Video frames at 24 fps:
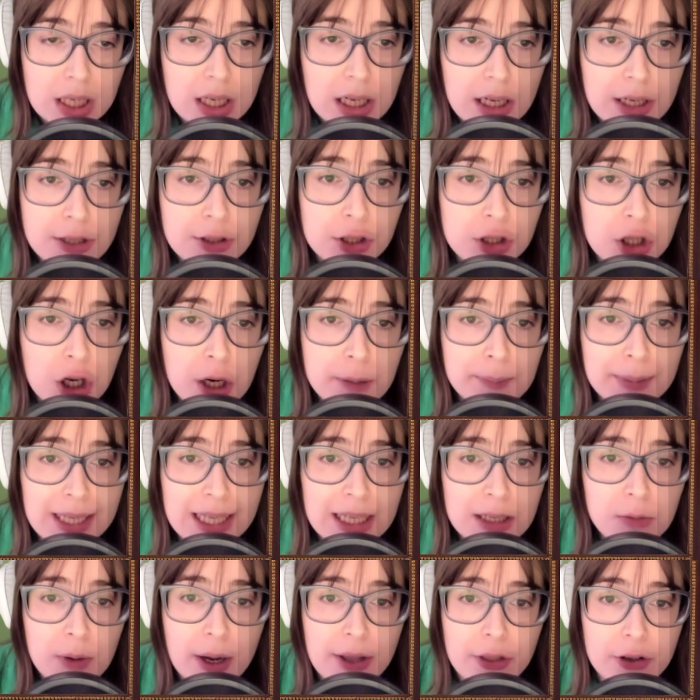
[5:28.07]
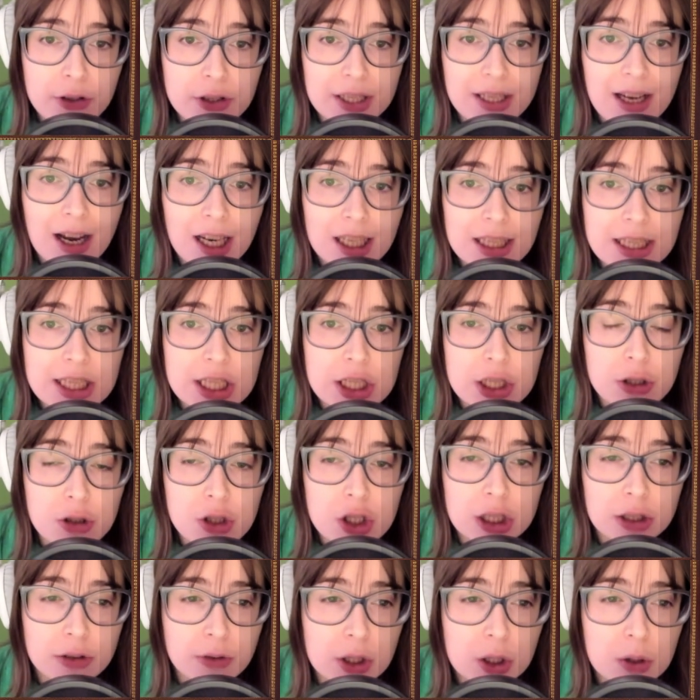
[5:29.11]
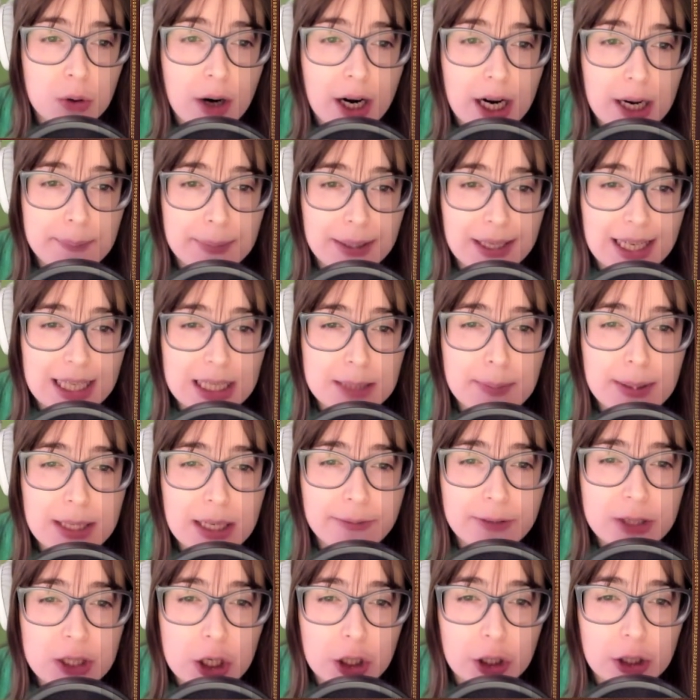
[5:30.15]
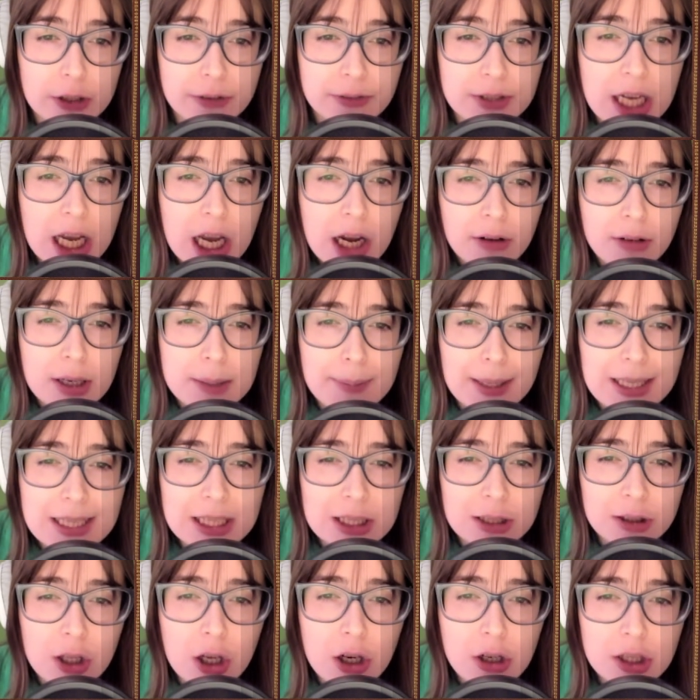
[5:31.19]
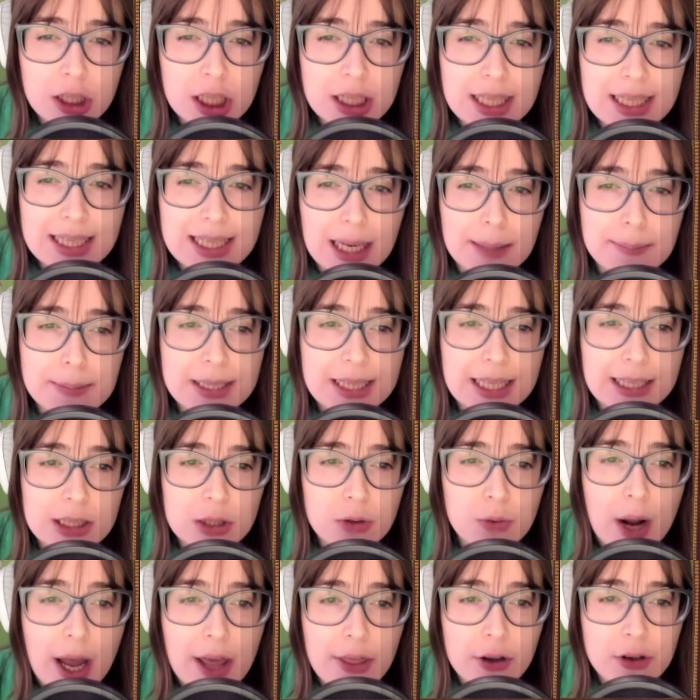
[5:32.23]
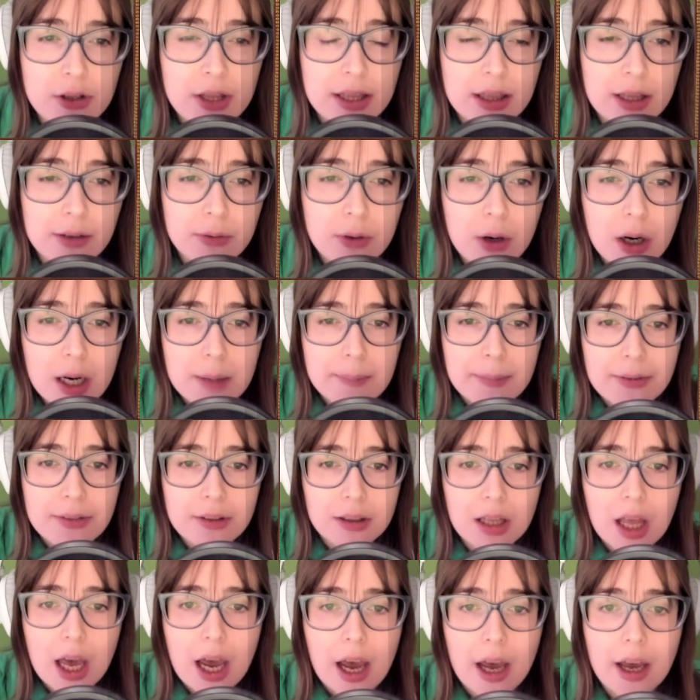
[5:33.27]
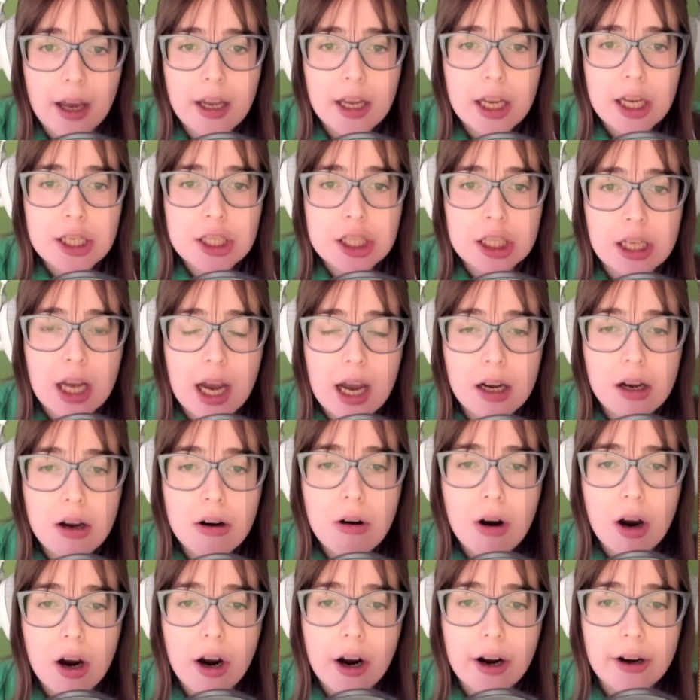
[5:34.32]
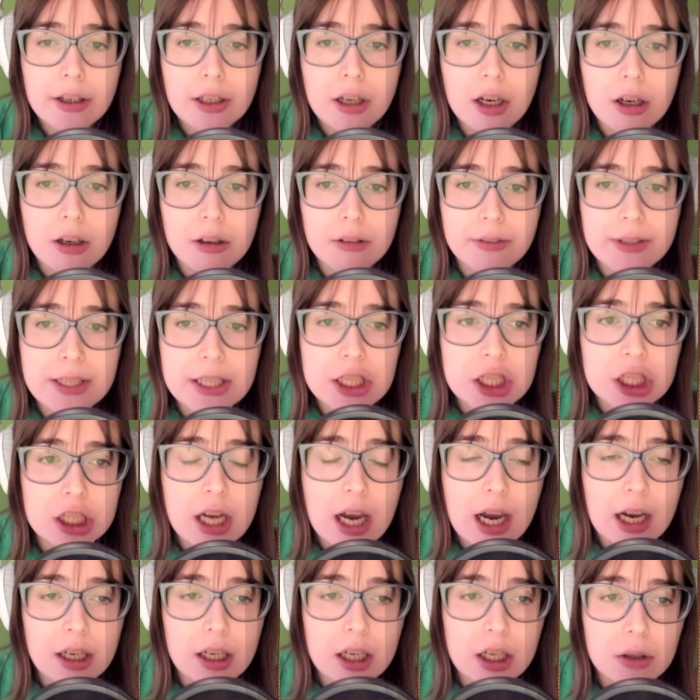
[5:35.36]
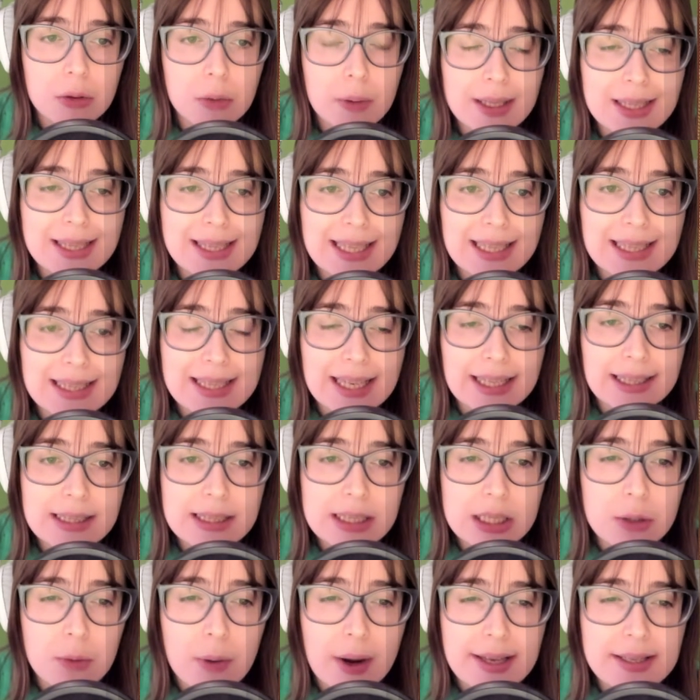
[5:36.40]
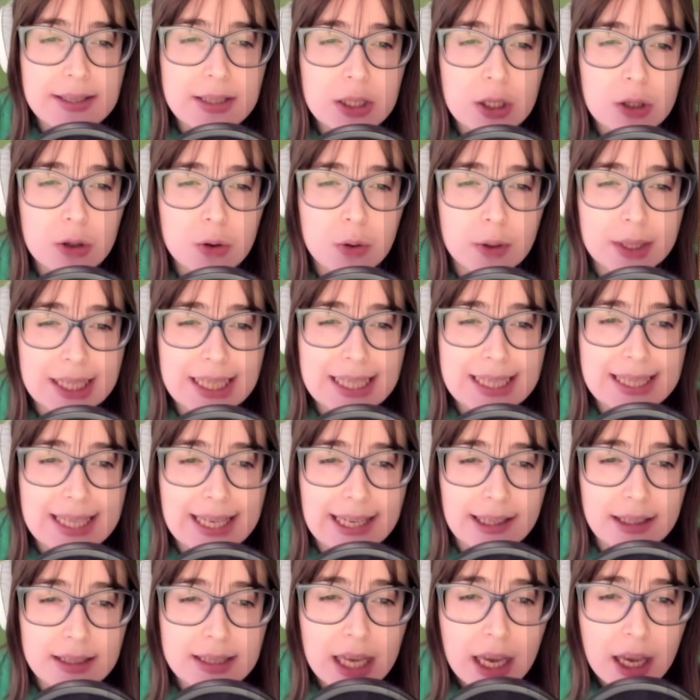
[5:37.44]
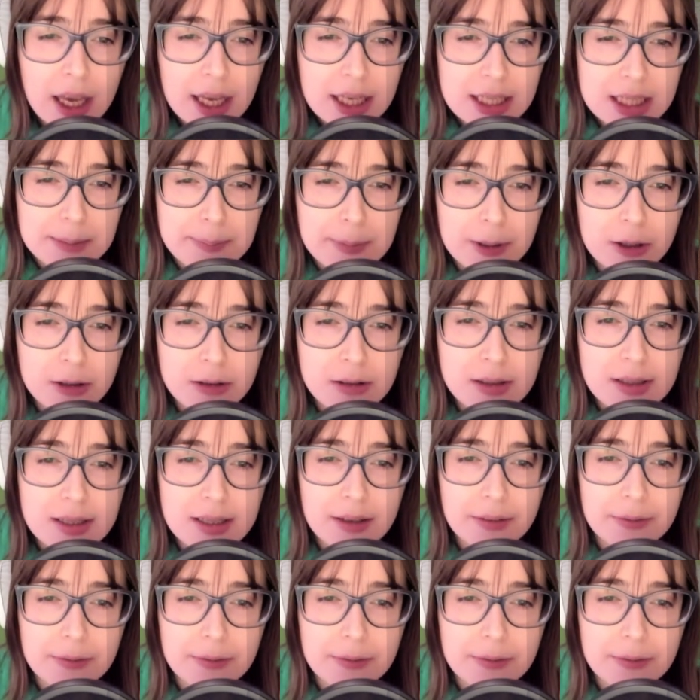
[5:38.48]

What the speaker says: In determining whether the constitutional requirement has been observed, we must look to the substance rather than the form of the law. Chicago R. Coe v. Chicago, 166 U.S. 226, Simmons